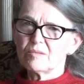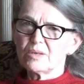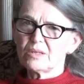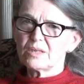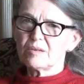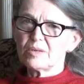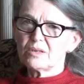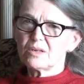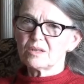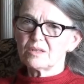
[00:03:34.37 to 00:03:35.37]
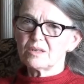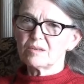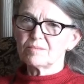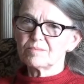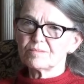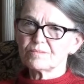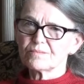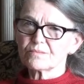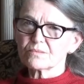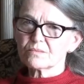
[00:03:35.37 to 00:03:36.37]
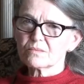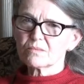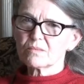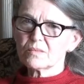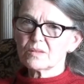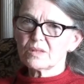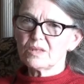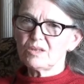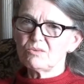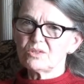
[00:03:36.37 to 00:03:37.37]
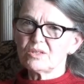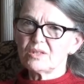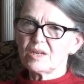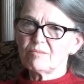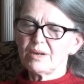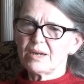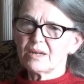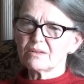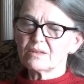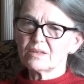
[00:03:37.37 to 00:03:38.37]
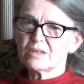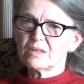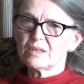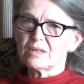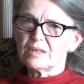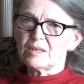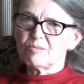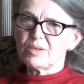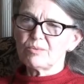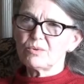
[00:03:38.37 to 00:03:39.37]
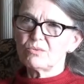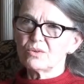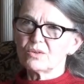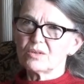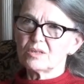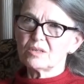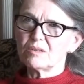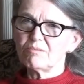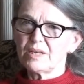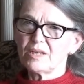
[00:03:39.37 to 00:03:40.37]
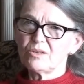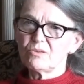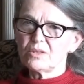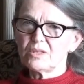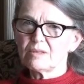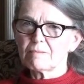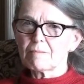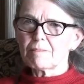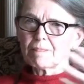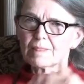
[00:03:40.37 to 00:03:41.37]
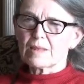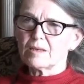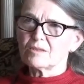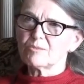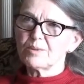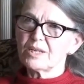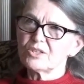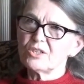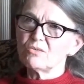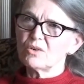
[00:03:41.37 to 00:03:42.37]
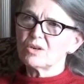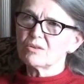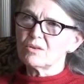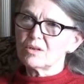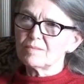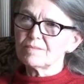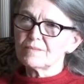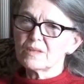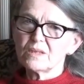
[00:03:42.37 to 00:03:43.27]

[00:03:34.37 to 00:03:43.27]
By the time I got there, he was in that bath, and people were uh, manually uh, splashing, splashing water on him.